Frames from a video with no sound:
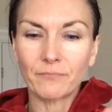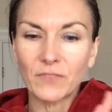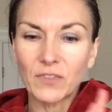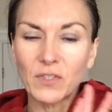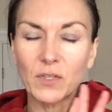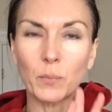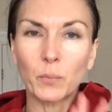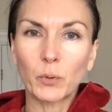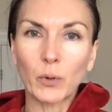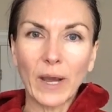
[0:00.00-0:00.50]

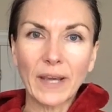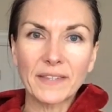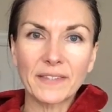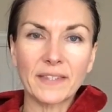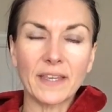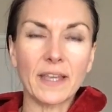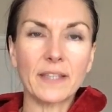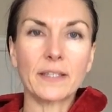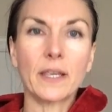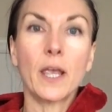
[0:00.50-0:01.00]

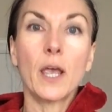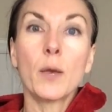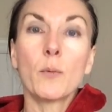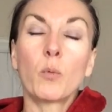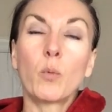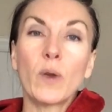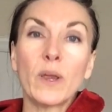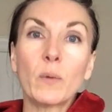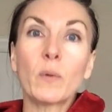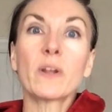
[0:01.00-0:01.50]
suppress it.
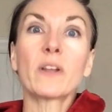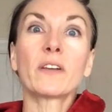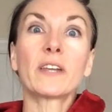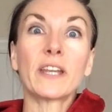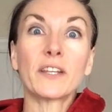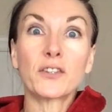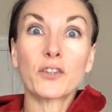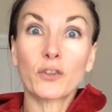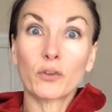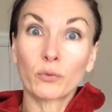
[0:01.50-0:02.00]
We wanna
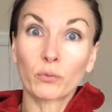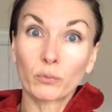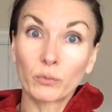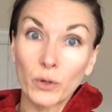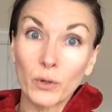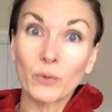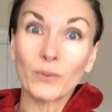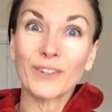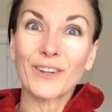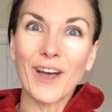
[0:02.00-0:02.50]
get to the
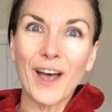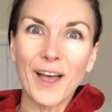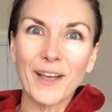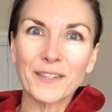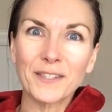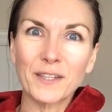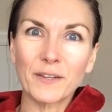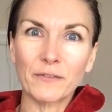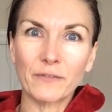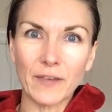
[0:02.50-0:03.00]
root
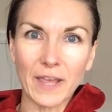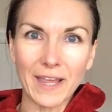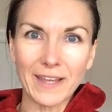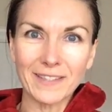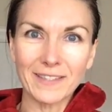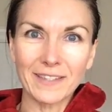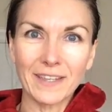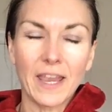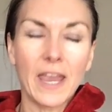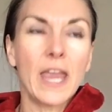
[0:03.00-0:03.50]
cause of
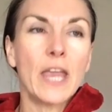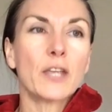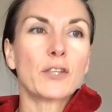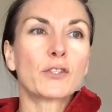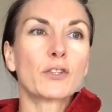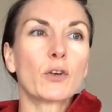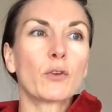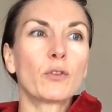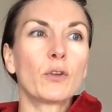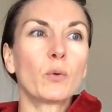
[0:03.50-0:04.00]
it
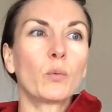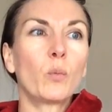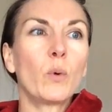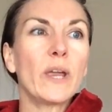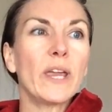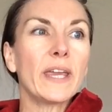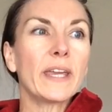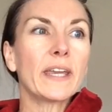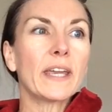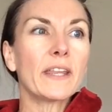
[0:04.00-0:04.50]
so that
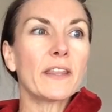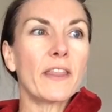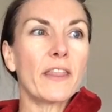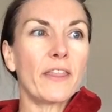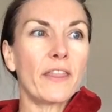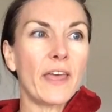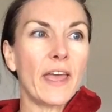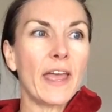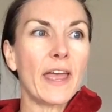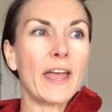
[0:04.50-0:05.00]
we
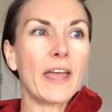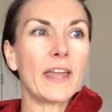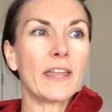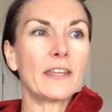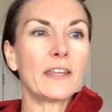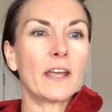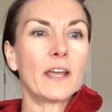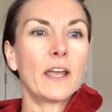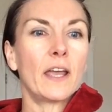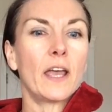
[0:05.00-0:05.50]
can
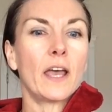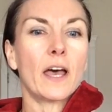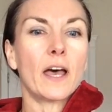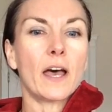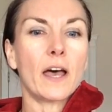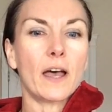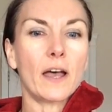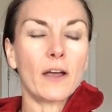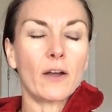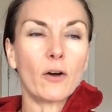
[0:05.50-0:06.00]
then
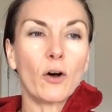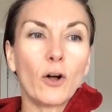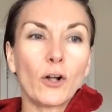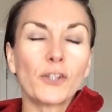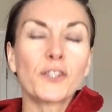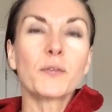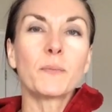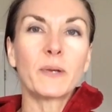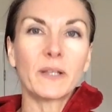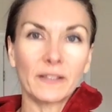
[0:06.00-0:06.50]

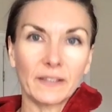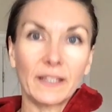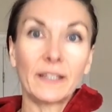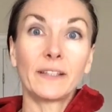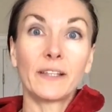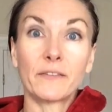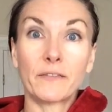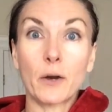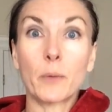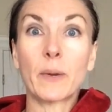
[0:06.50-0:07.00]
ultimately
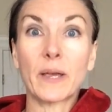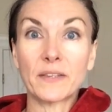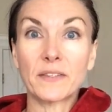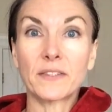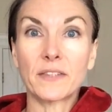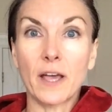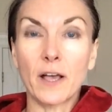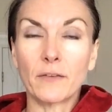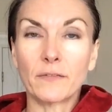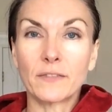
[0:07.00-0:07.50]
live our
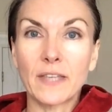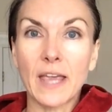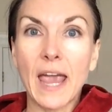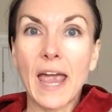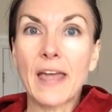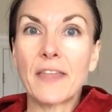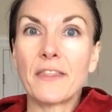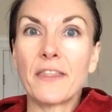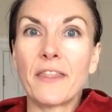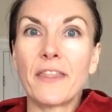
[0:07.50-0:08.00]
best selves.
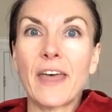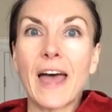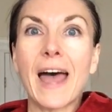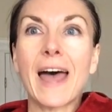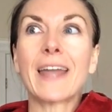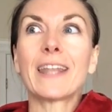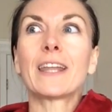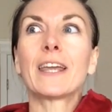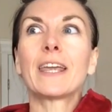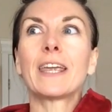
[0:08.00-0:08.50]
And
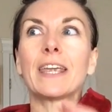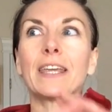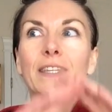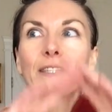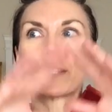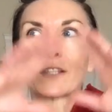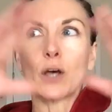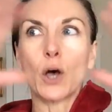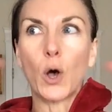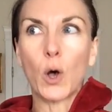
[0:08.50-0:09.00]
that
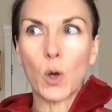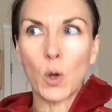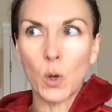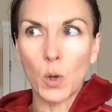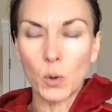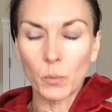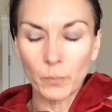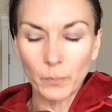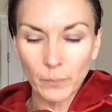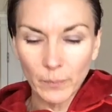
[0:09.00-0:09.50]
is the
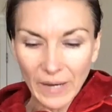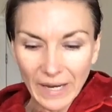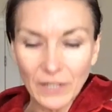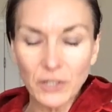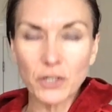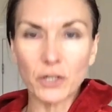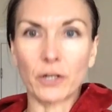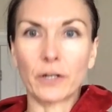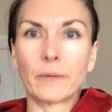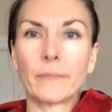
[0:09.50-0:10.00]
whole
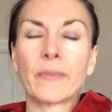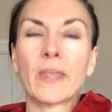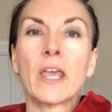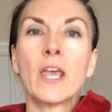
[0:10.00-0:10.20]
picture.